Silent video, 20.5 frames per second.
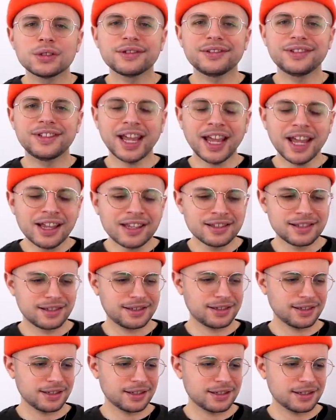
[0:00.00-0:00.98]

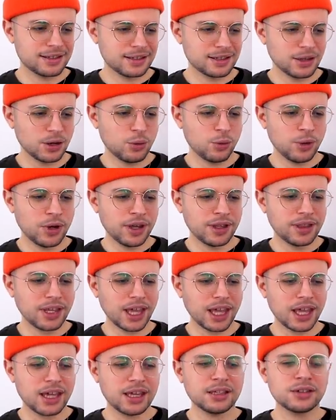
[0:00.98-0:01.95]
Dances with
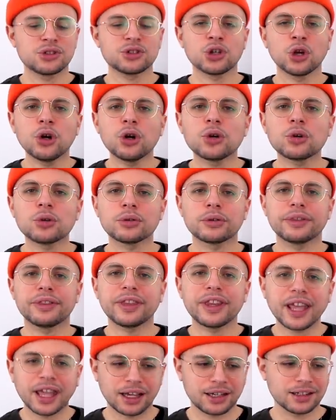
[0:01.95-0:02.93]
a
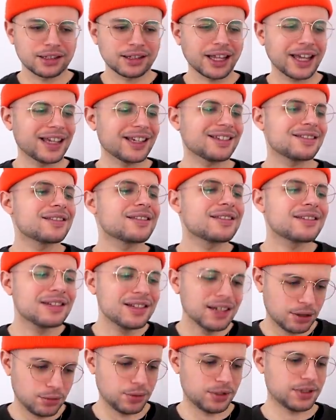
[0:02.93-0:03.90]
turtleneck, like
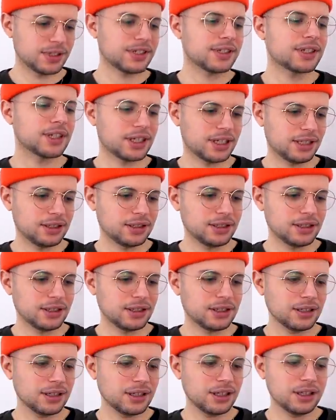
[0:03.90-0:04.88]
seriously,
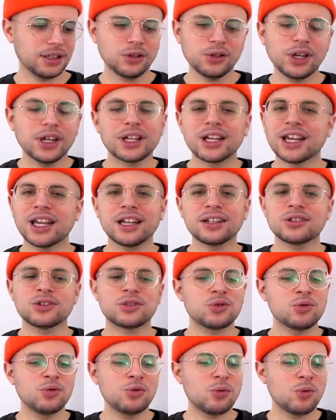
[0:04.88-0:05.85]
you're gonna get
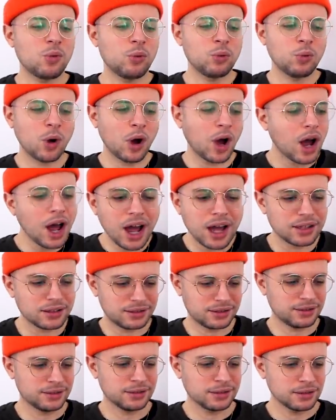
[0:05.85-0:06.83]
too
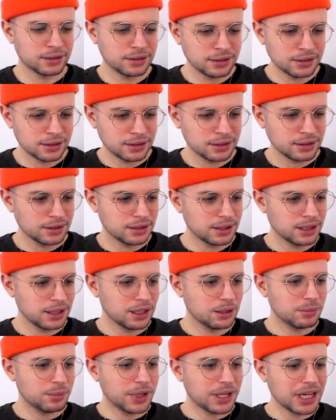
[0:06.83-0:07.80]
hot.
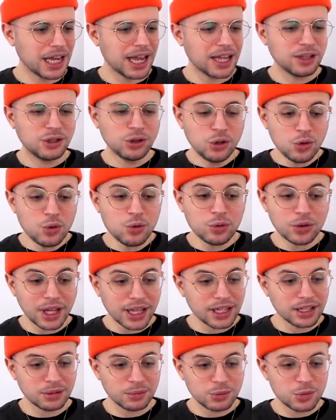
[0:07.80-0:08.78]
But I do
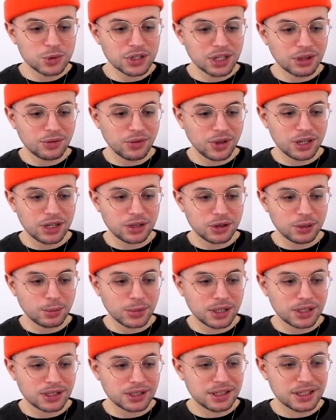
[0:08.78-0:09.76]
like the music video,
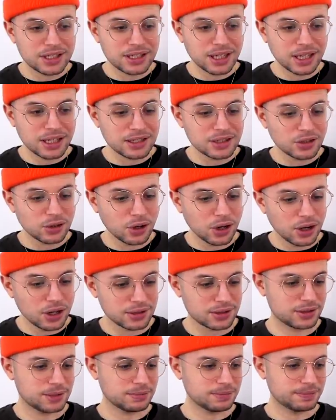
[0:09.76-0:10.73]
man. The designs are
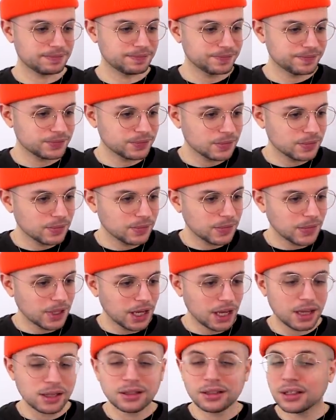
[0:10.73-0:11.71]
awesome
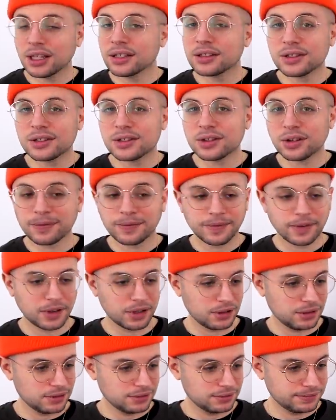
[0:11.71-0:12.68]
and the dances are
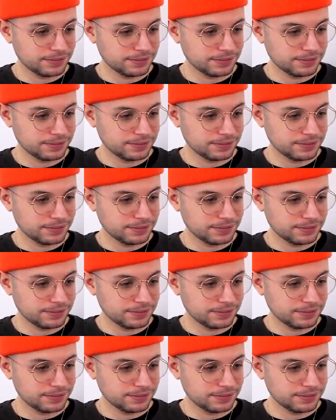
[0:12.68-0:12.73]
fun.